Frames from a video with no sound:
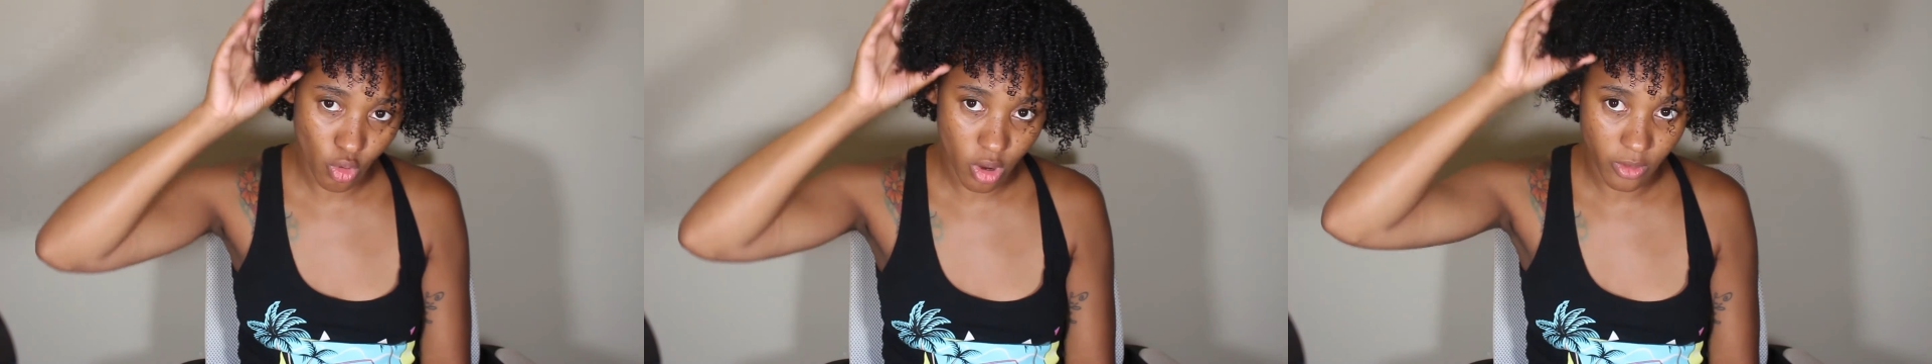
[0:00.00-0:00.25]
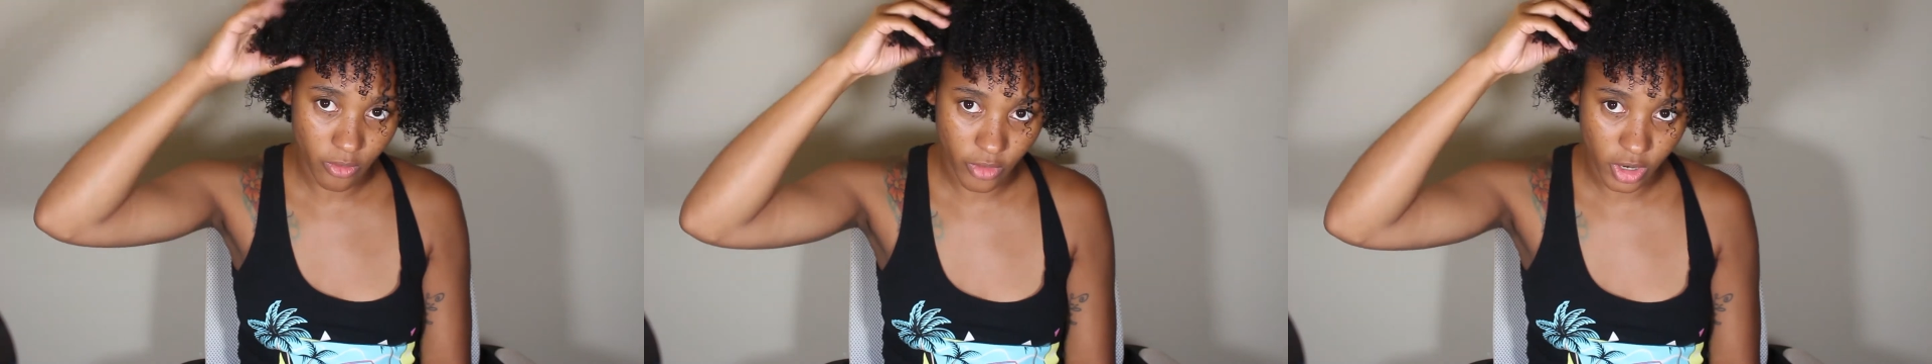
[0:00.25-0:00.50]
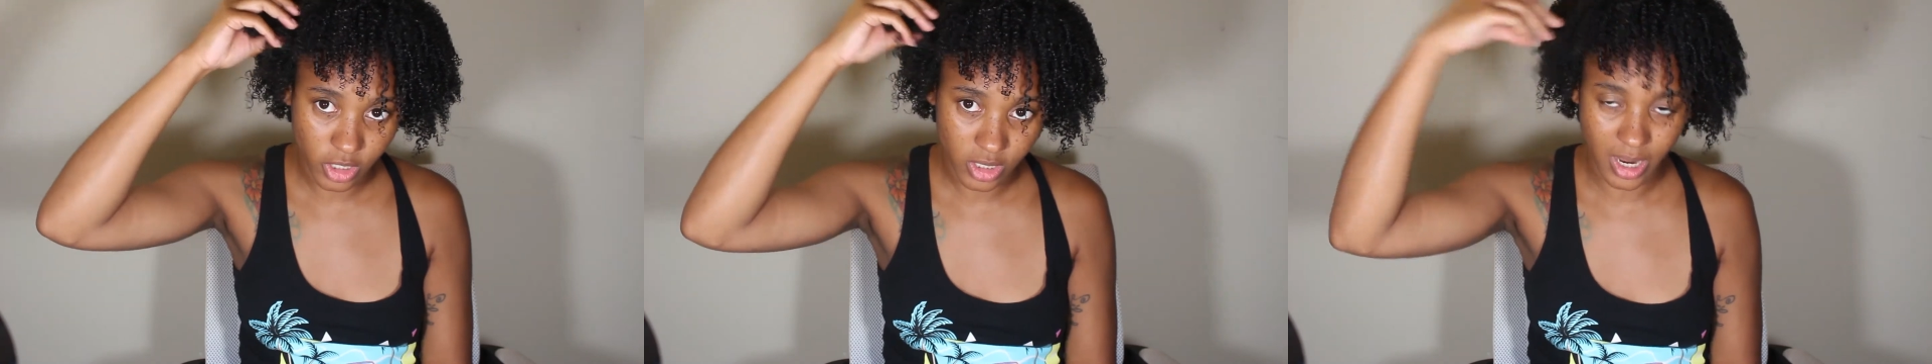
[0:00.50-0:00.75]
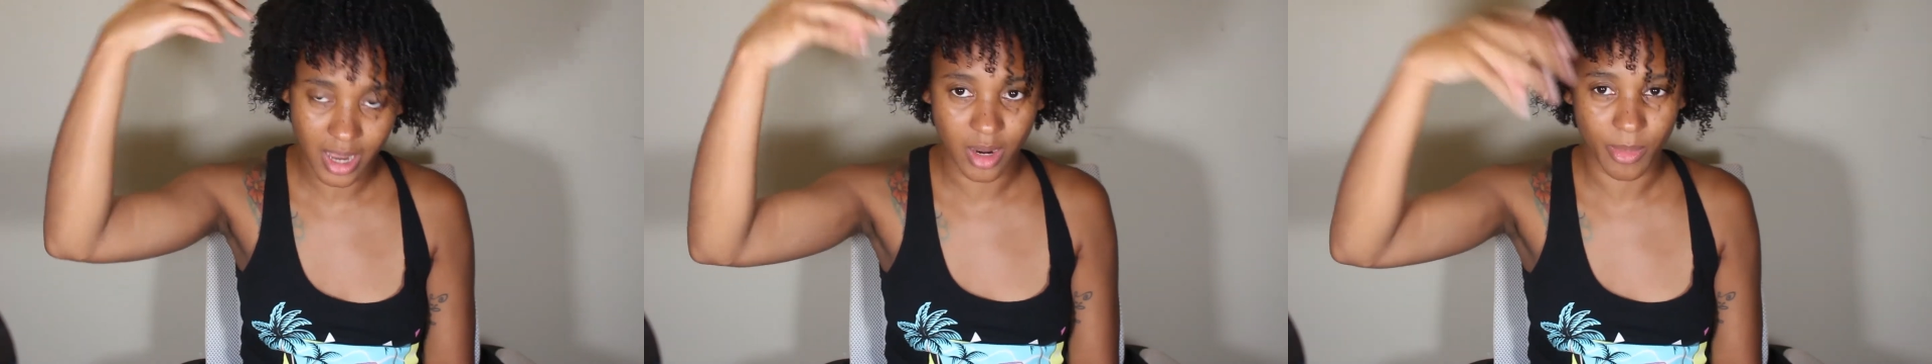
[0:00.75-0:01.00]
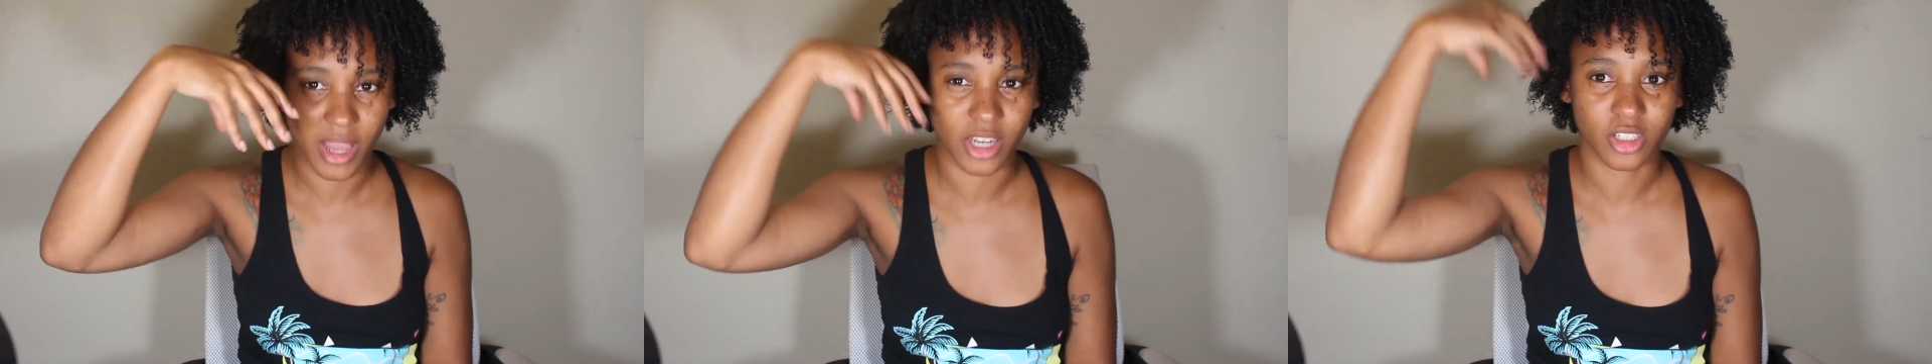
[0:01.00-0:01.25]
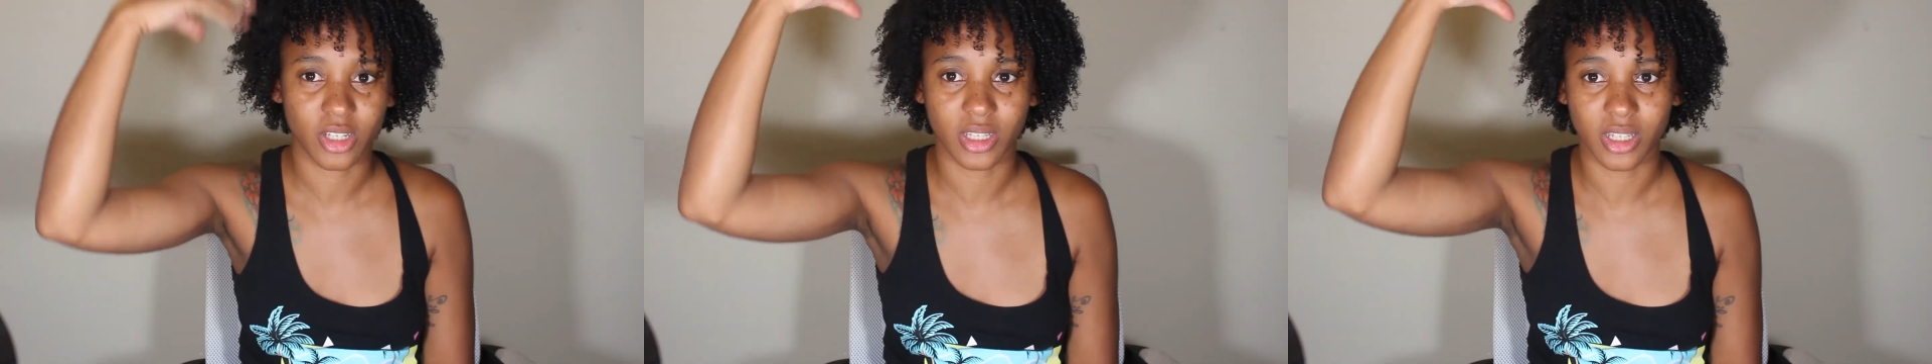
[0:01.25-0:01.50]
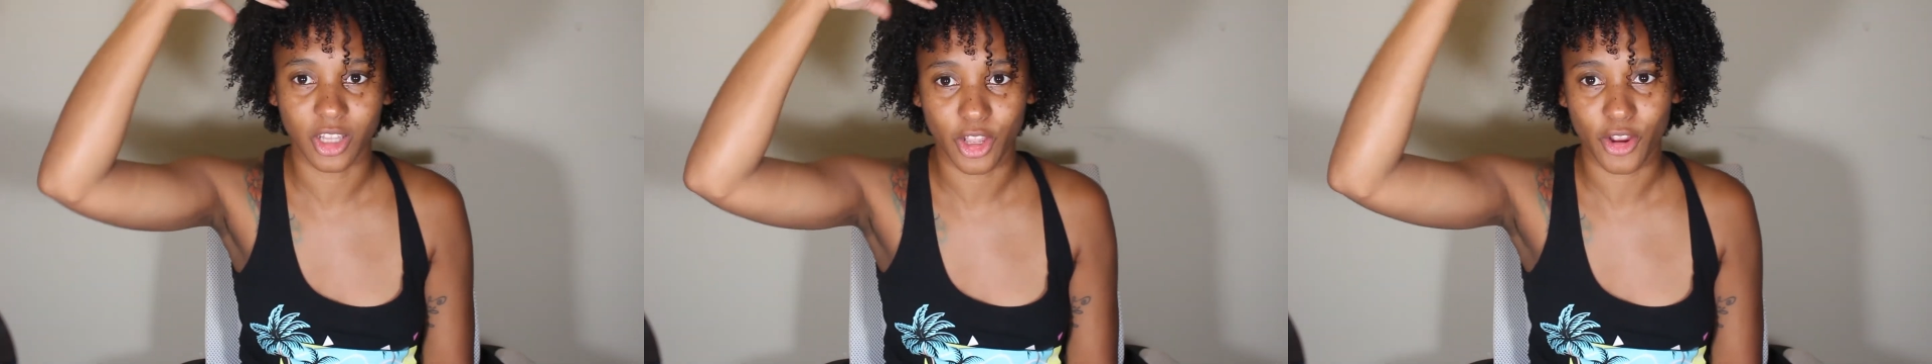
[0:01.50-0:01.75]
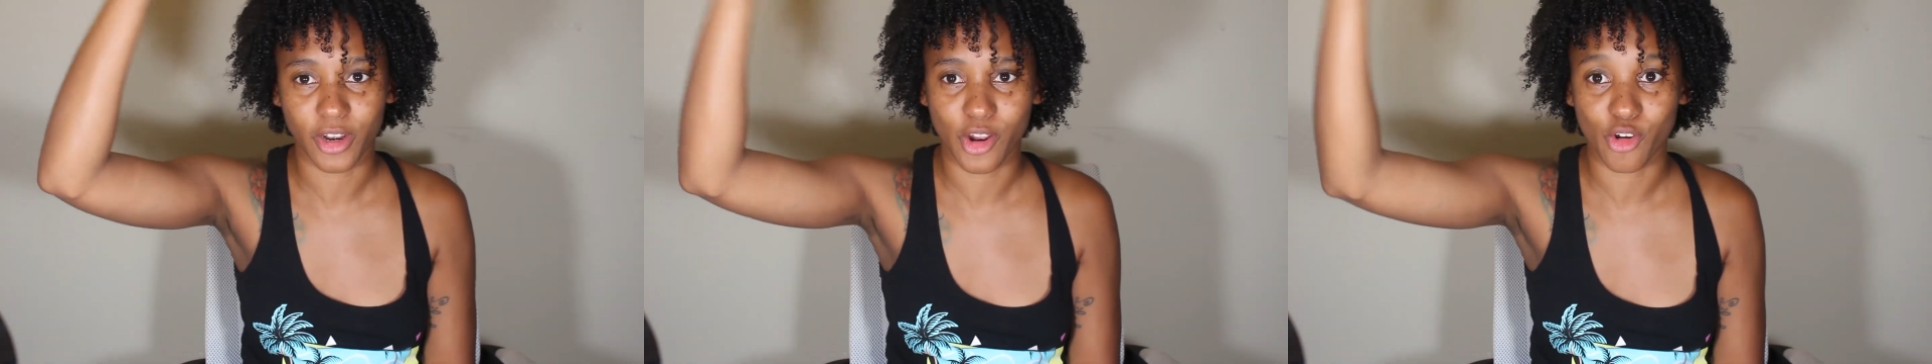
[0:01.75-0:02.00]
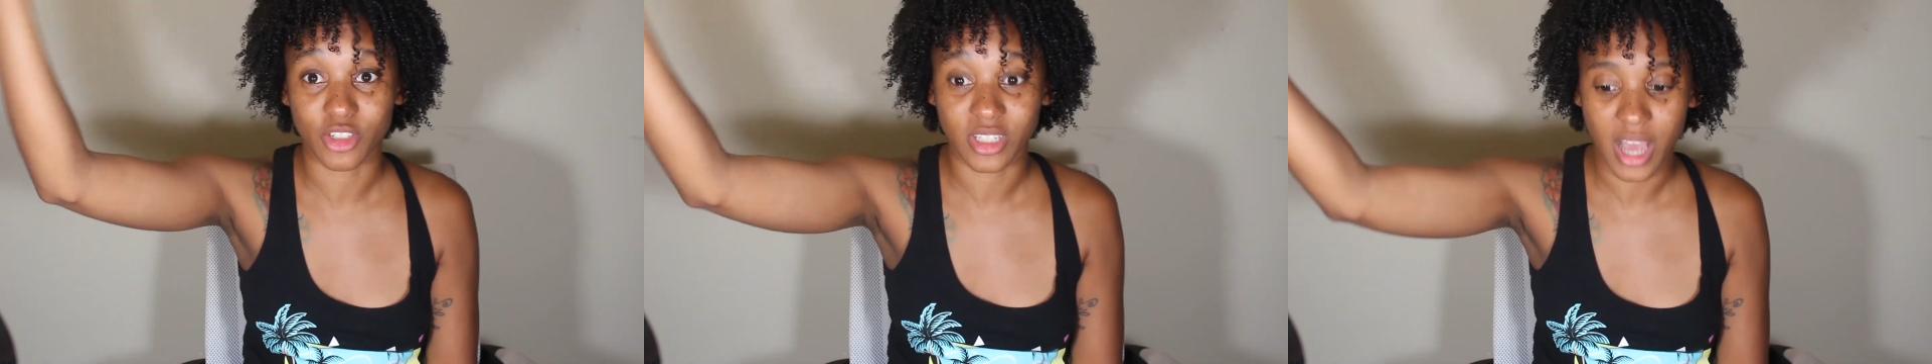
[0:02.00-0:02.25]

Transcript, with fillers: on first and i ended up actually layering it on